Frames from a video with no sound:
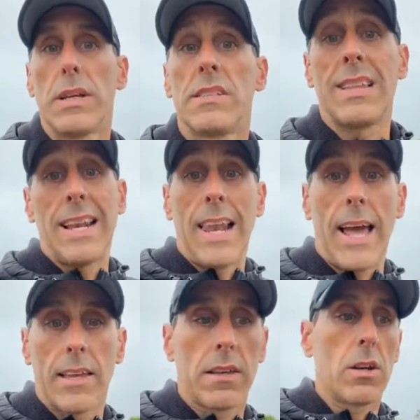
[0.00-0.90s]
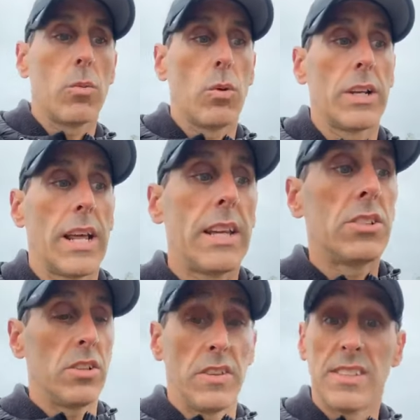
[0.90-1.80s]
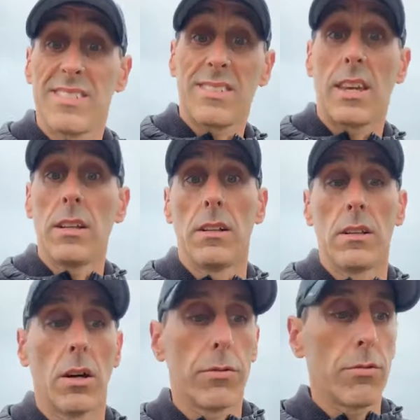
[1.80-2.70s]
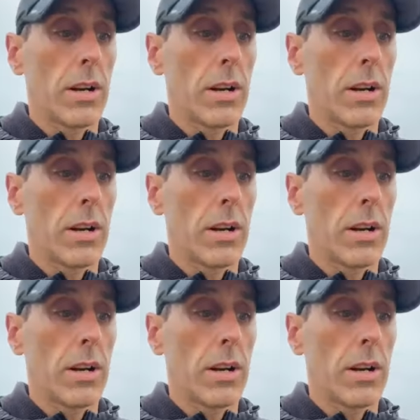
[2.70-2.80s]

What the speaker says: because they lack the coordination, the skill of